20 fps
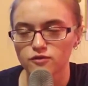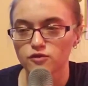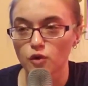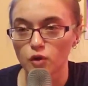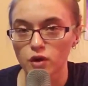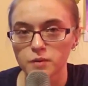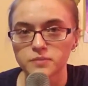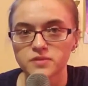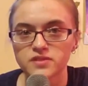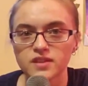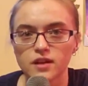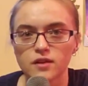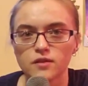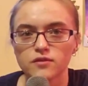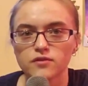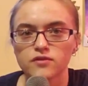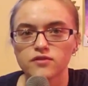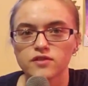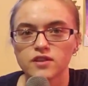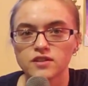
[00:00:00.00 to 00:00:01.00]
for
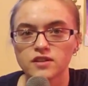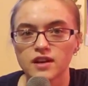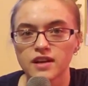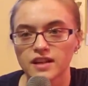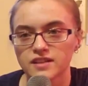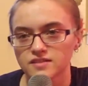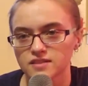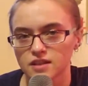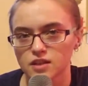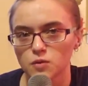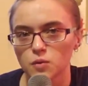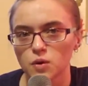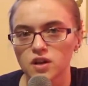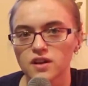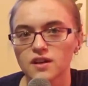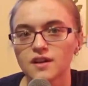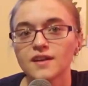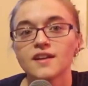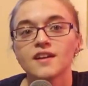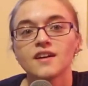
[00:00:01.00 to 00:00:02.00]
himself against
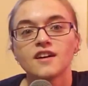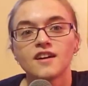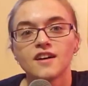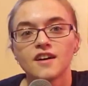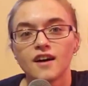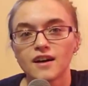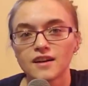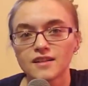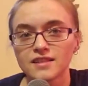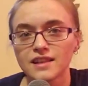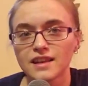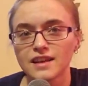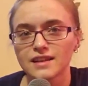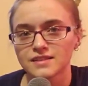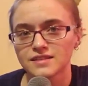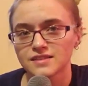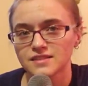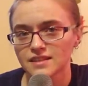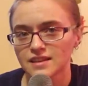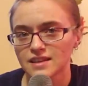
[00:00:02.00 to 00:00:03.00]
anyone
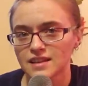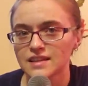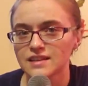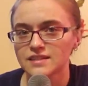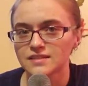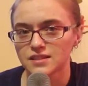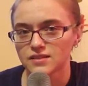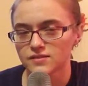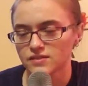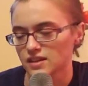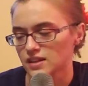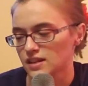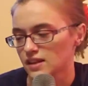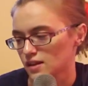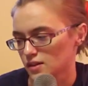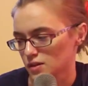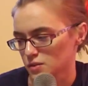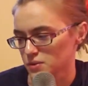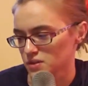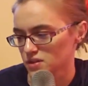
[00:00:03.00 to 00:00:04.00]
unless he is defending
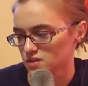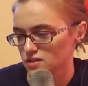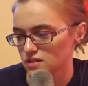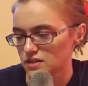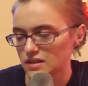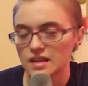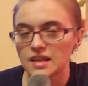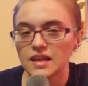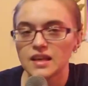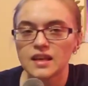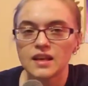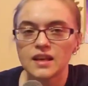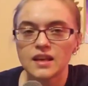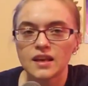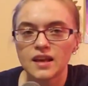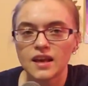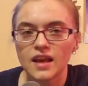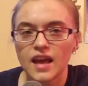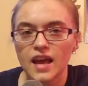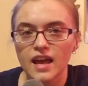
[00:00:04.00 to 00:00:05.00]
another person.
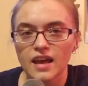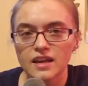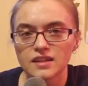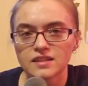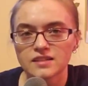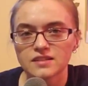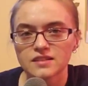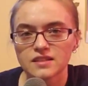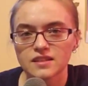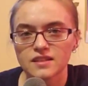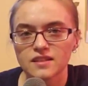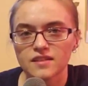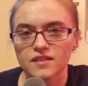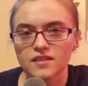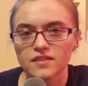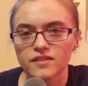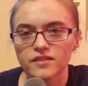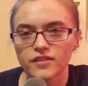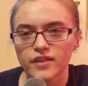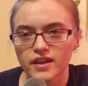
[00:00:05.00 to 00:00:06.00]
And
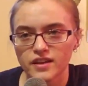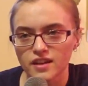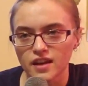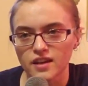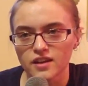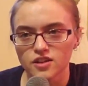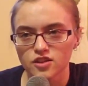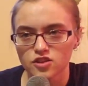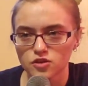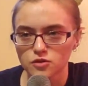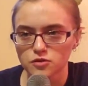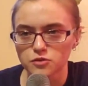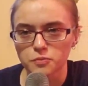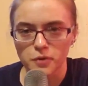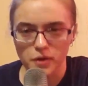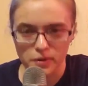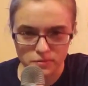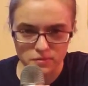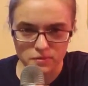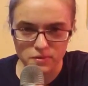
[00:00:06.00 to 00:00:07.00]
that kind of shows
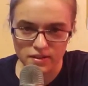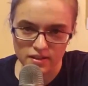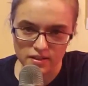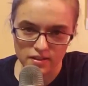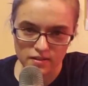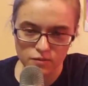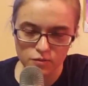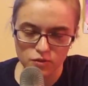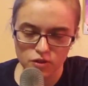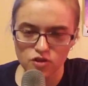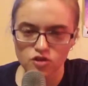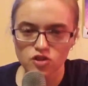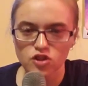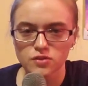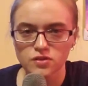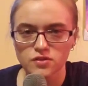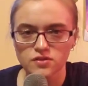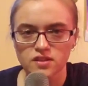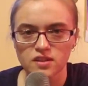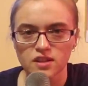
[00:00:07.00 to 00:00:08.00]

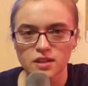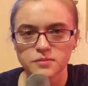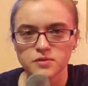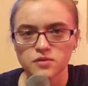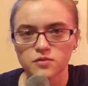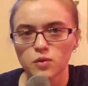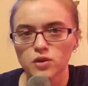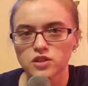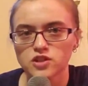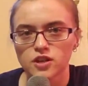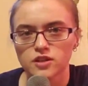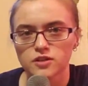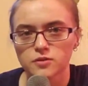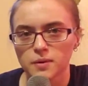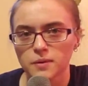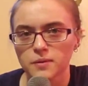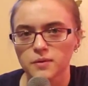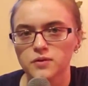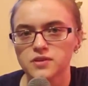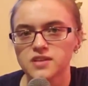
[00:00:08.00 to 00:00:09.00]
us a glimpse of what John
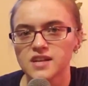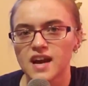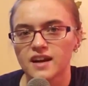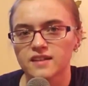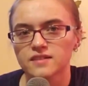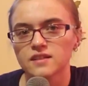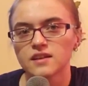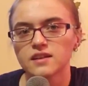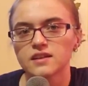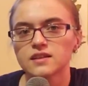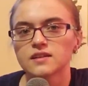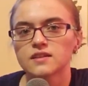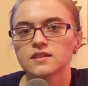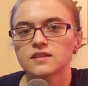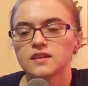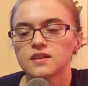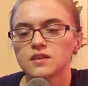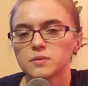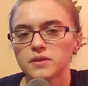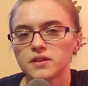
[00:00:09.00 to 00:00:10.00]
is probably going to act like
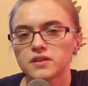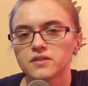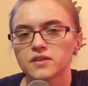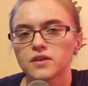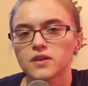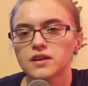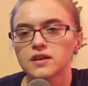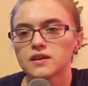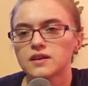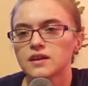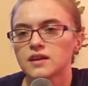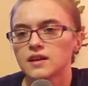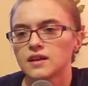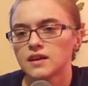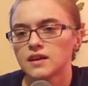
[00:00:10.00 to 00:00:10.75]
in the military.